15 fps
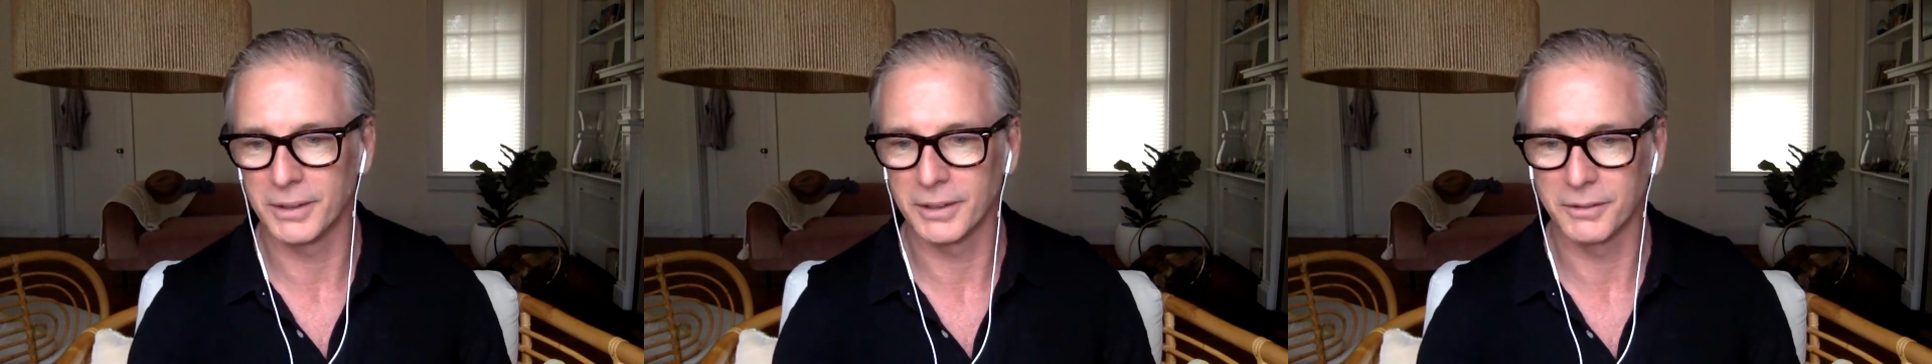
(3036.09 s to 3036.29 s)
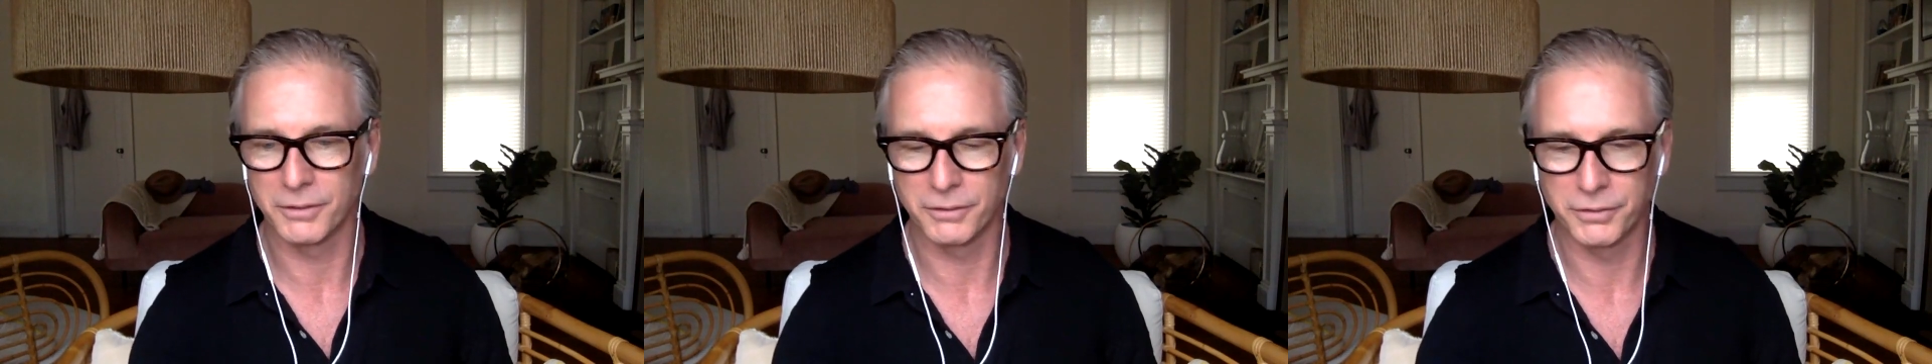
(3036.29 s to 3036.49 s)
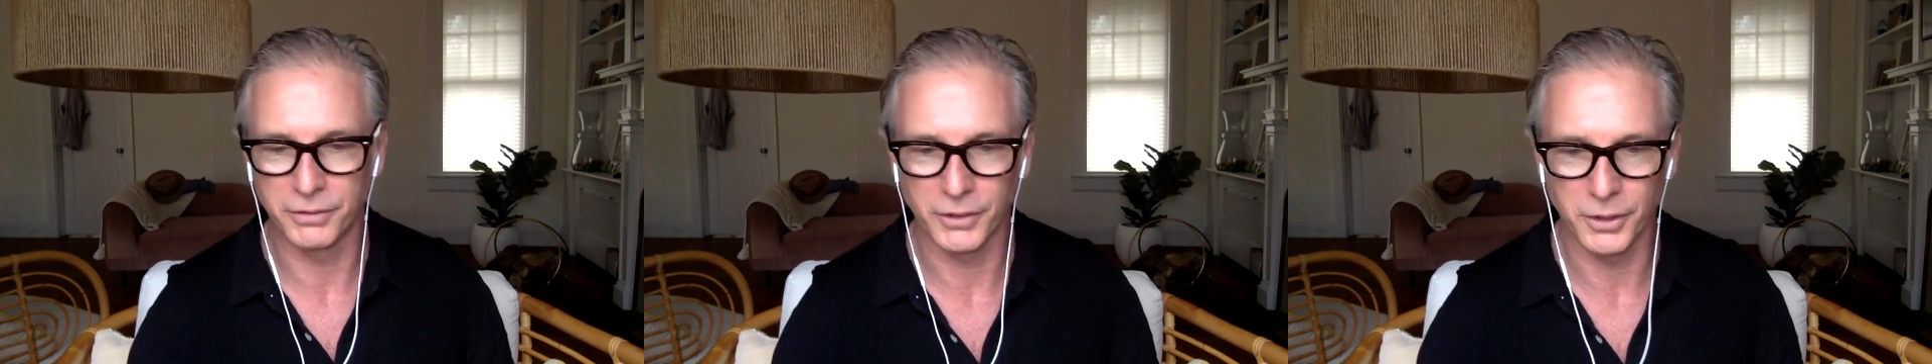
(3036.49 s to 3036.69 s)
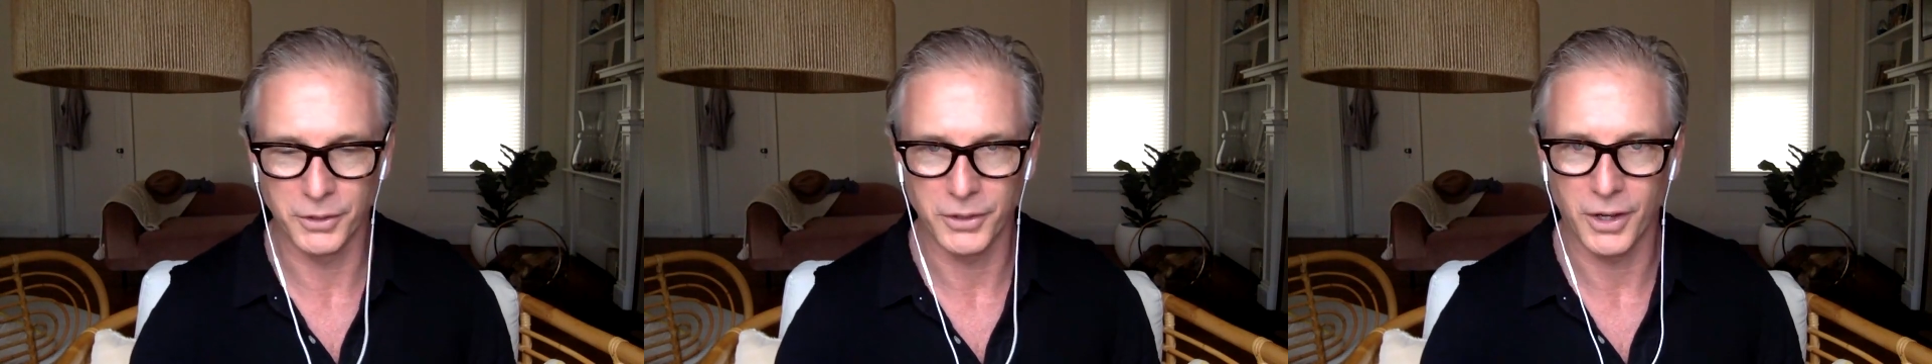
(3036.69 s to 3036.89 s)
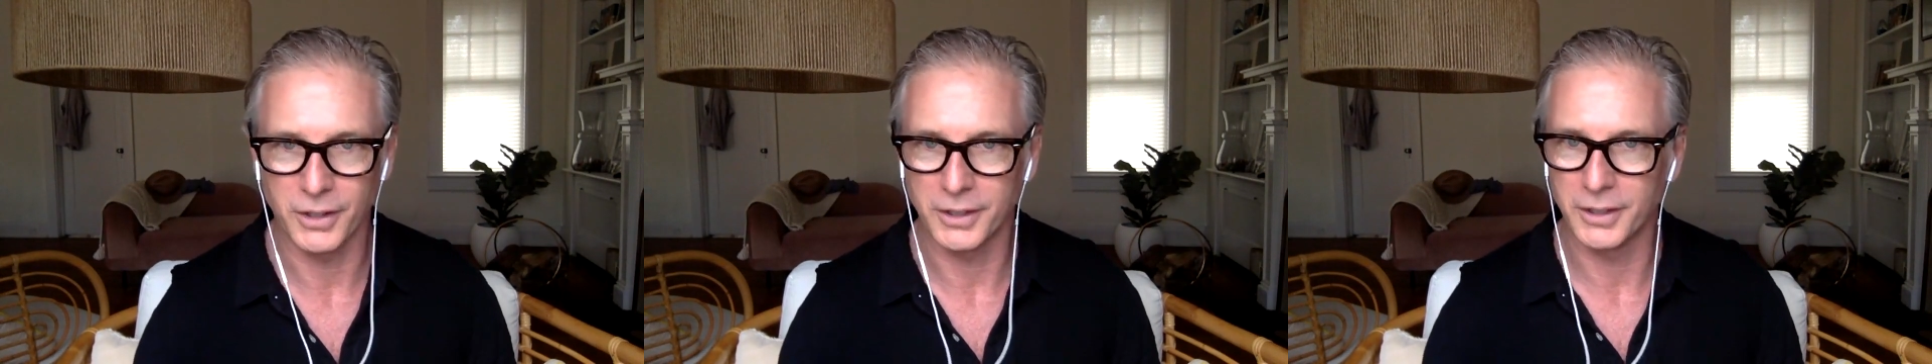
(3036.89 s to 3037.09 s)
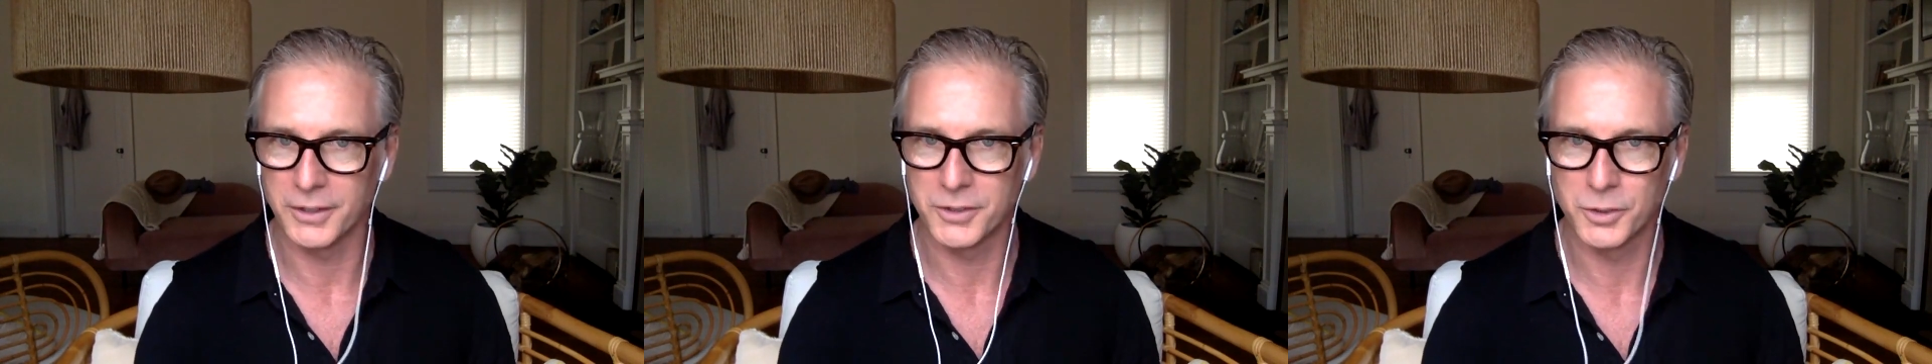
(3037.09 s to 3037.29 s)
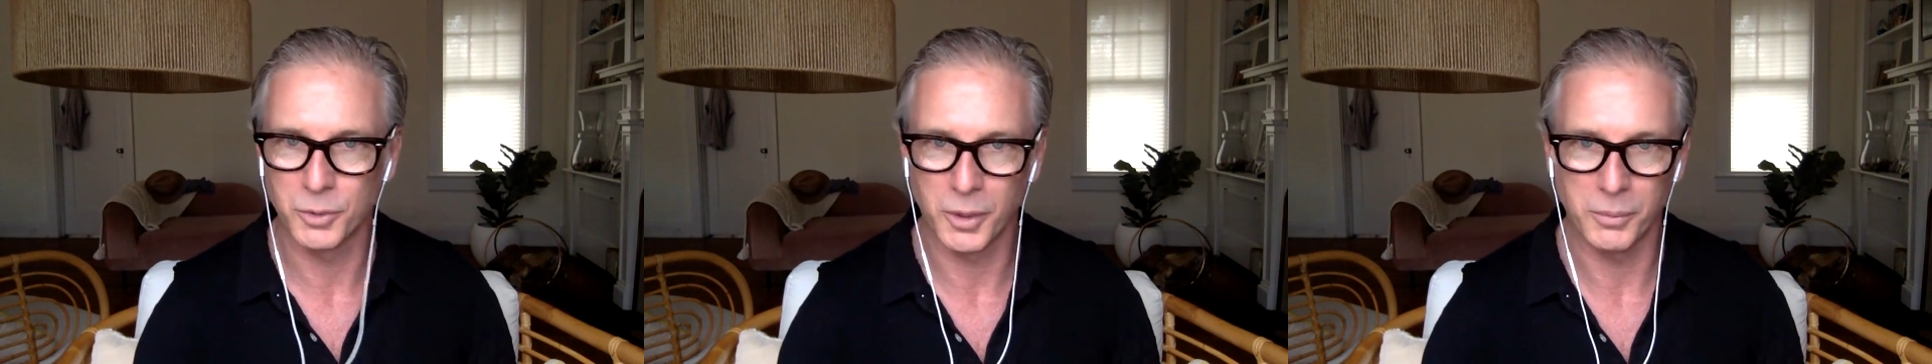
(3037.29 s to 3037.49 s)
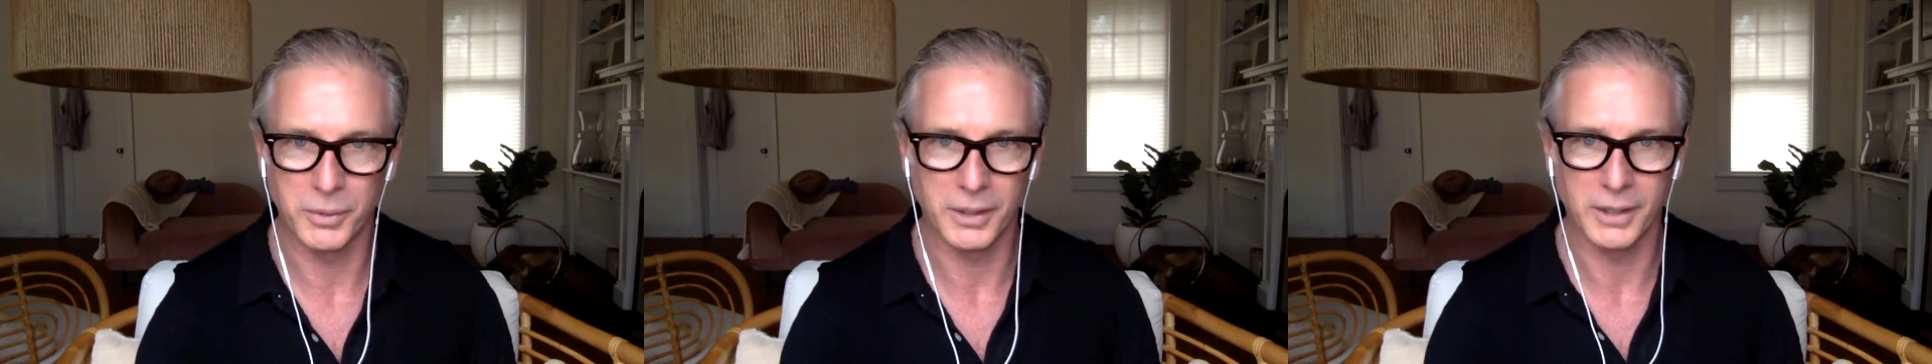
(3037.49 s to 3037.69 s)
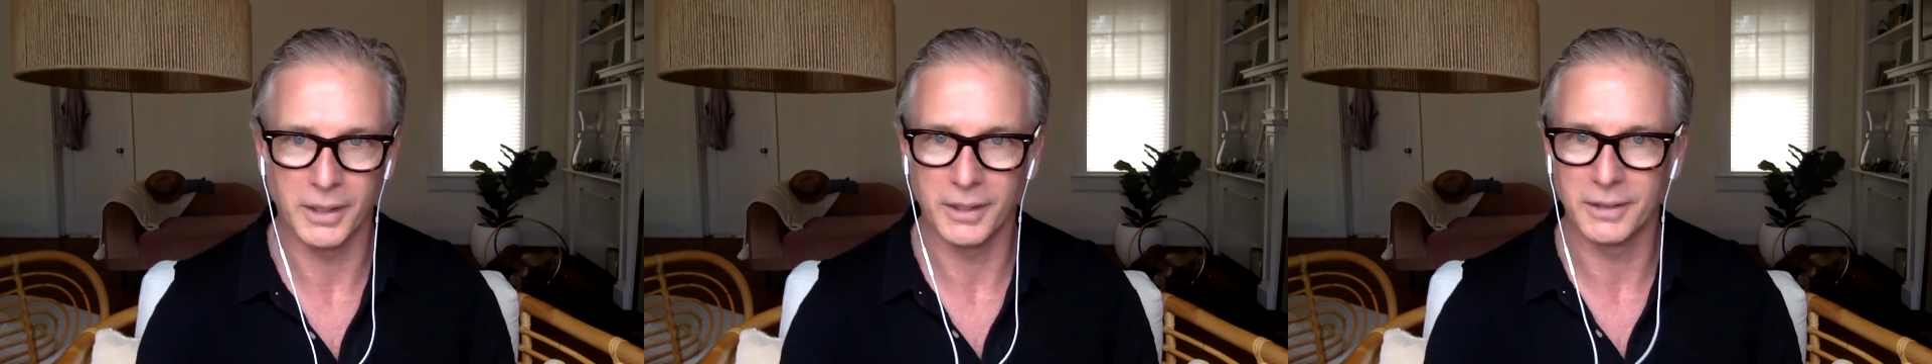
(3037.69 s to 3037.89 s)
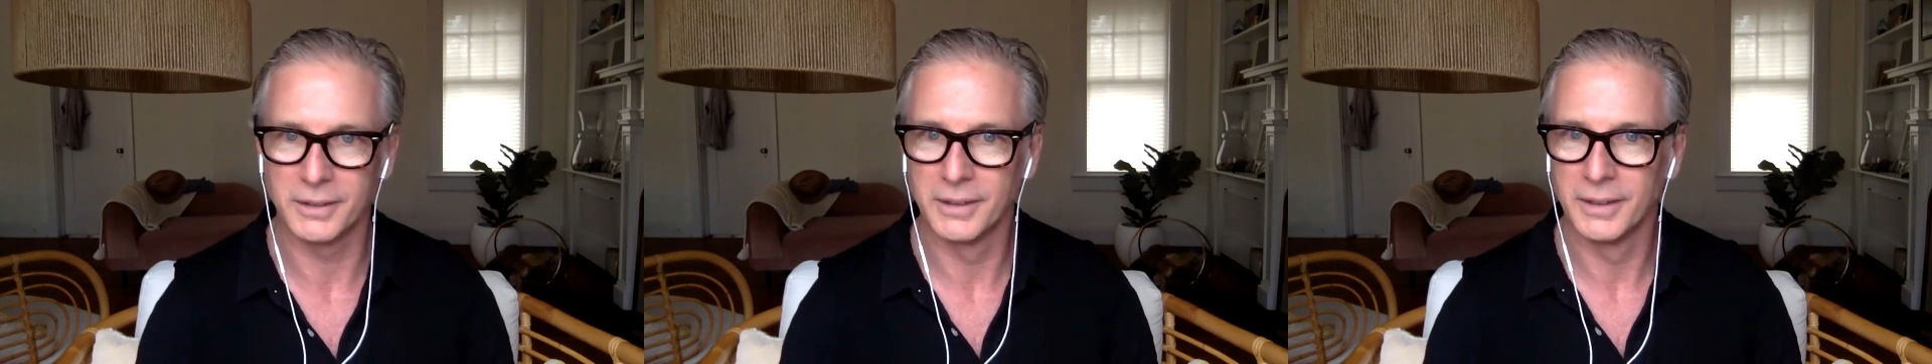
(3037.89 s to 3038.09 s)
like float on it, swim in
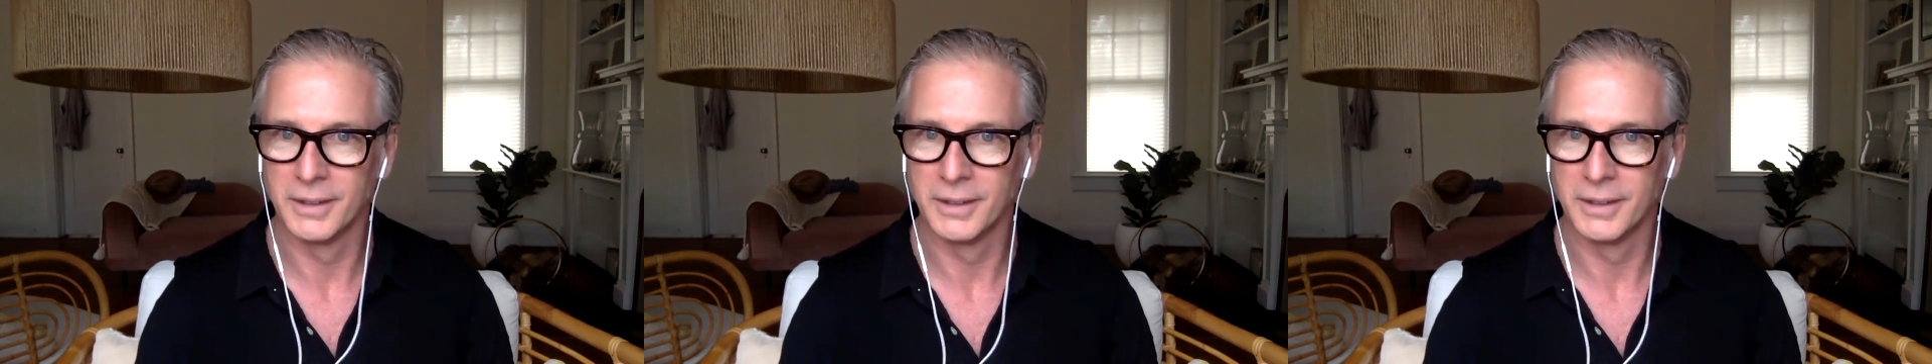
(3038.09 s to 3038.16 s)
it,